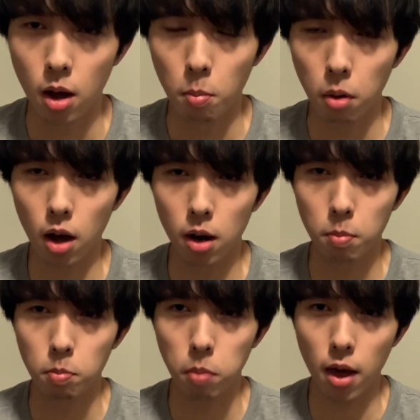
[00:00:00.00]

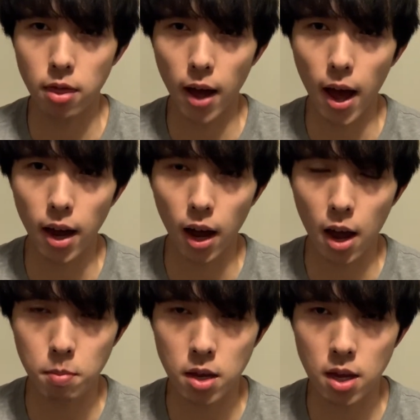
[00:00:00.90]
But by that, I
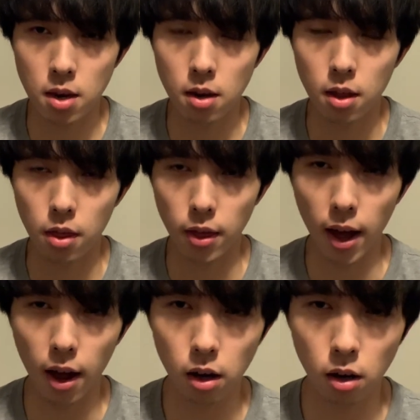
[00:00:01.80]
mean
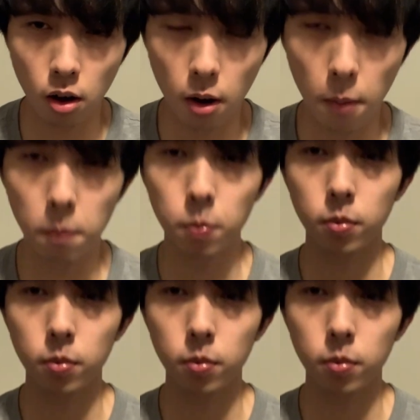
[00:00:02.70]
that um,